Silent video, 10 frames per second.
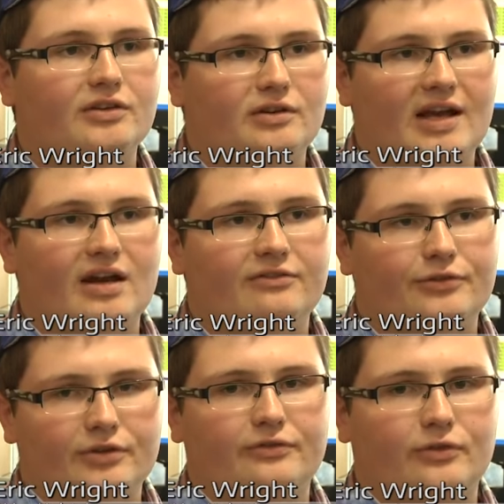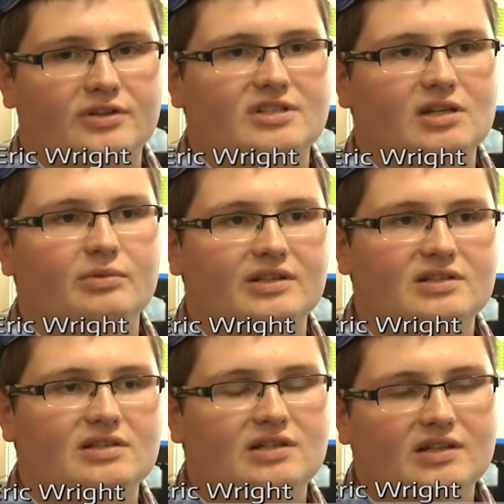They don't have 3 or 4
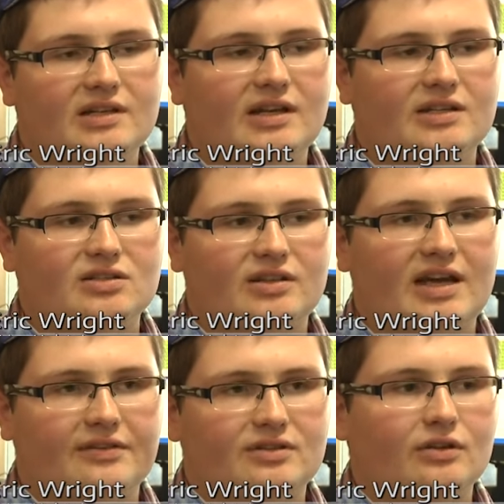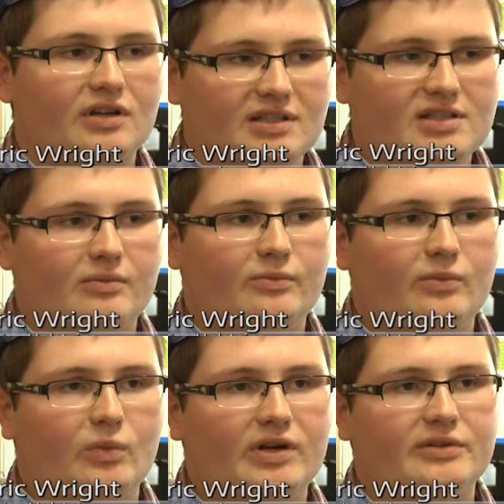siblings, and so they have to look at some
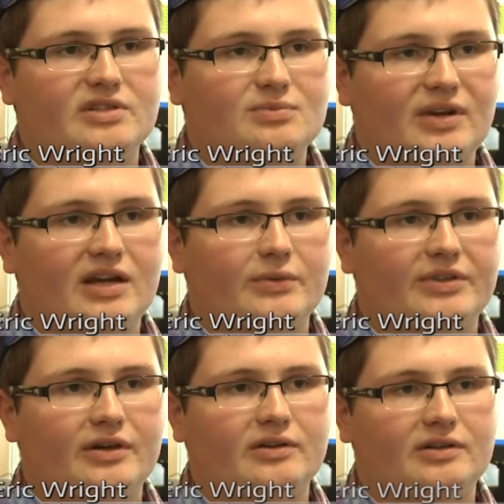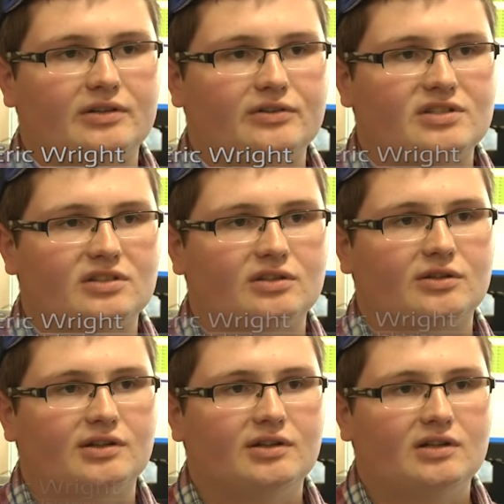way to expand without increasing
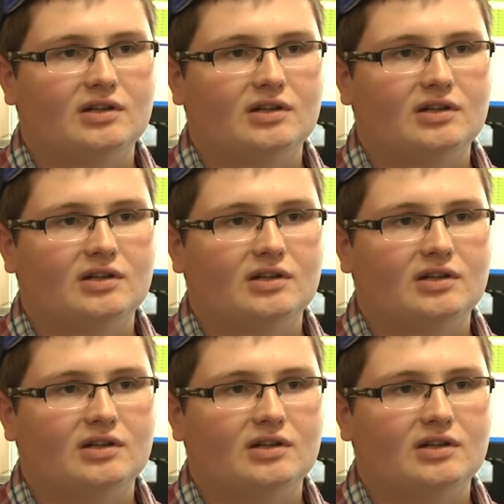their